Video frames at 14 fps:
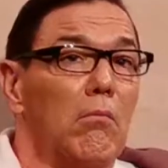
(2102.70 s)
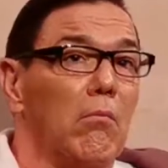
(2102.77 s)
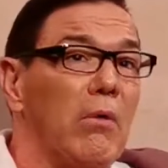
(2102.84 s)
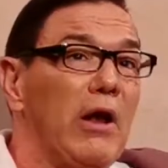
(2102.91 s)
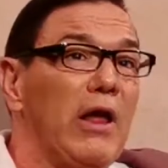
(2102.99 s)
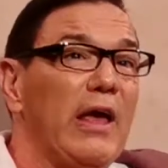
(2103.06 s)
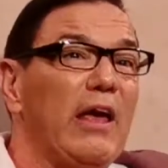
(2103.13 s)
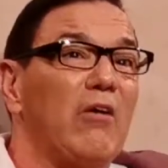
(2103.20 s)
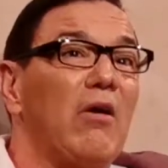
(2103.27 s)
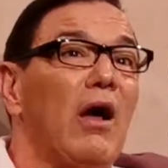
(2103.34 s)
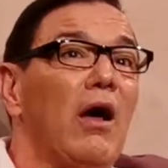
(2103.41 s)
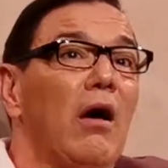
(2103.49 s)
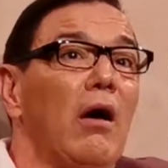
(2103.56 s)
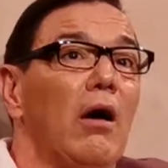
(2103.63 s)
when I hear
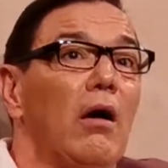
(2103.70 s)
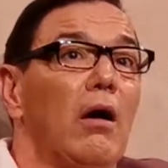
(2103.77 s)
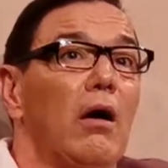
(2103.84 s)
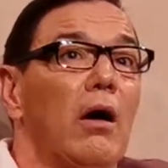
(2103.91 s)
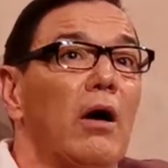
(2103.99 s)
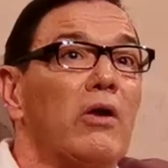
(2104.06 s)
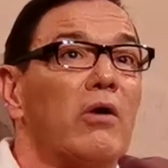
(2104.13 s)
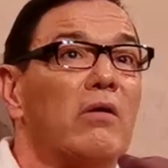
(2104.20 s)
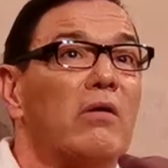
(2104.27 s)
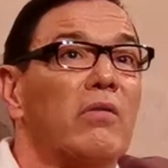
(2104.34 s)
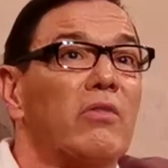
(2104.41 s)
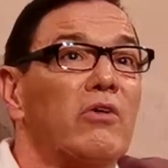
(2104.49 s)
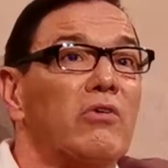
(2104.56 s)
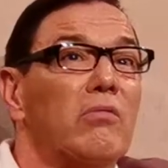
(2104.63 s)
a knock
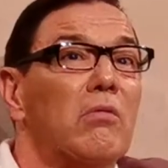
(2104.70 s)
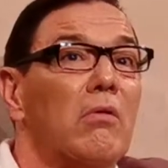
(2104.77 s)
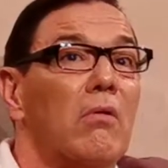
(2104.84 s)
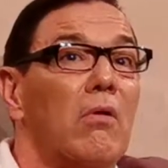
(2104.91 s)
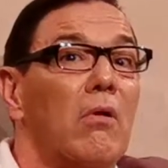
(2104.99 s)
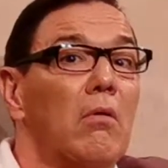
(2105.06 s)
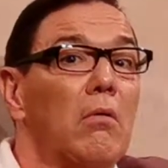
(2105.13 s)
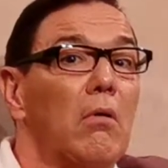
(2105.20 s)
on the door.